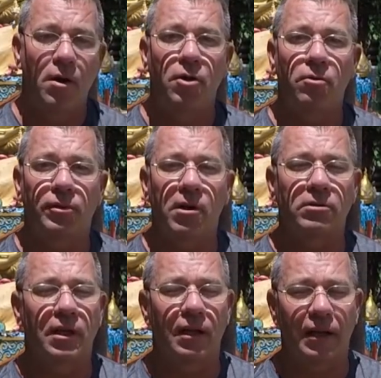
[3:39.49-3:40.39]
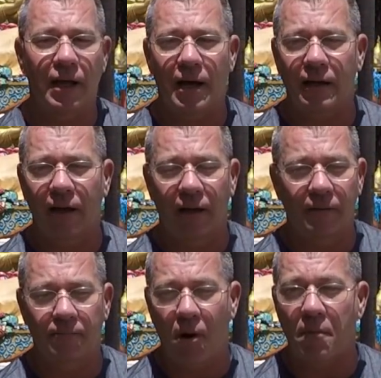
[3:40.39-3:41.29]
there's a lot,
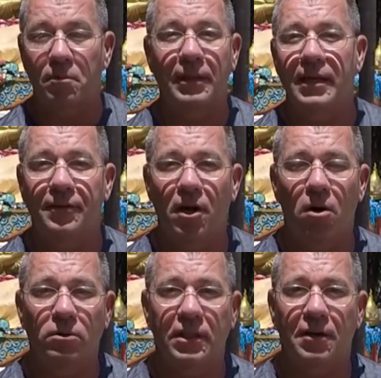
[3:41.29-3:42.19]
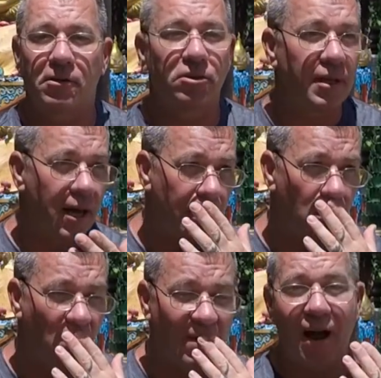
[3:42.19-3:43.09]
probably in the hotel you're staying
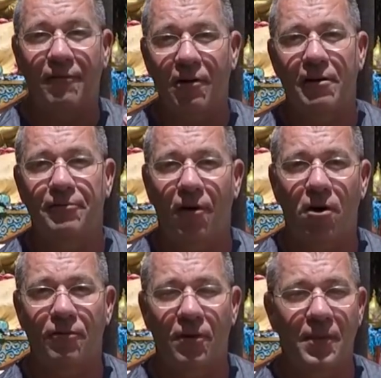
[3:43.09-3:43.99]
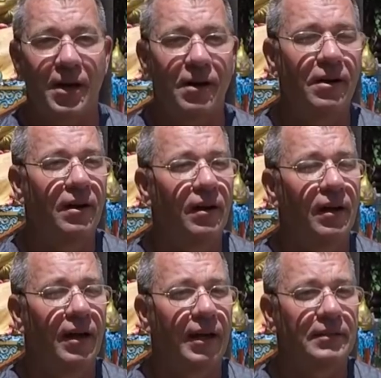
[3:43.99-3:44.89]
or not very far from there,
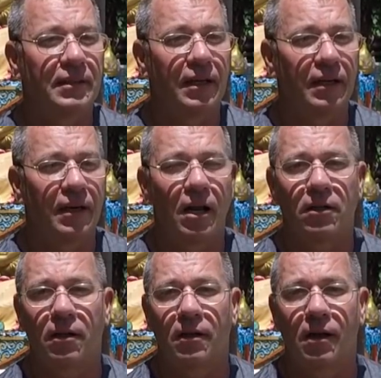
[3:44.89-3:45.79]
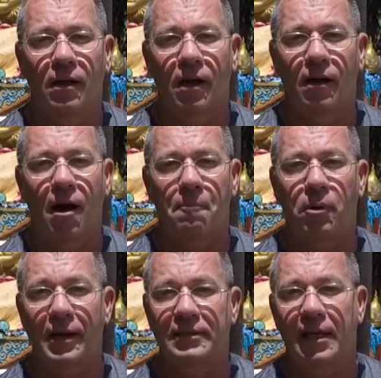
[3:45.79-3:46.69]
is a
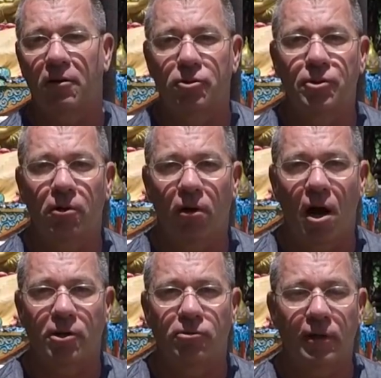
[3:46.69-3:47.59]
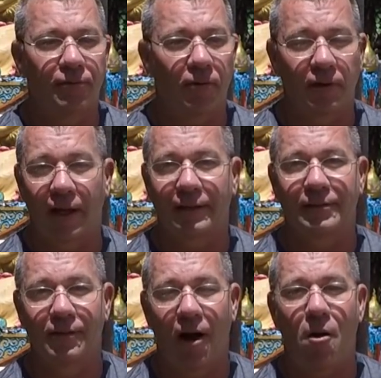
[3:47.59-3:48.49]
place that'll do your laundry for like
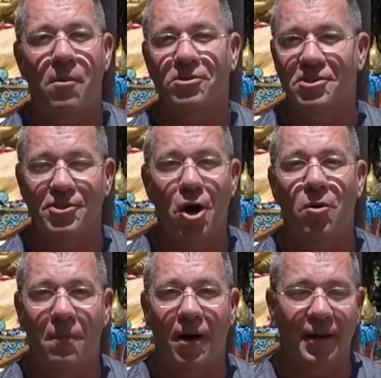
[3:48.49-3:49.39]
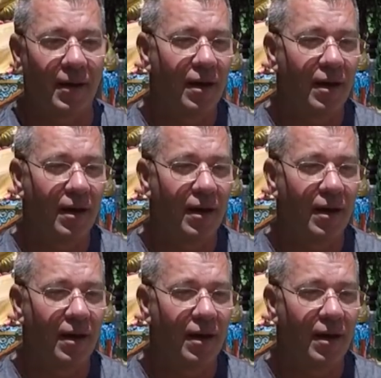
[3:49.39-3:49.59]
almost no money.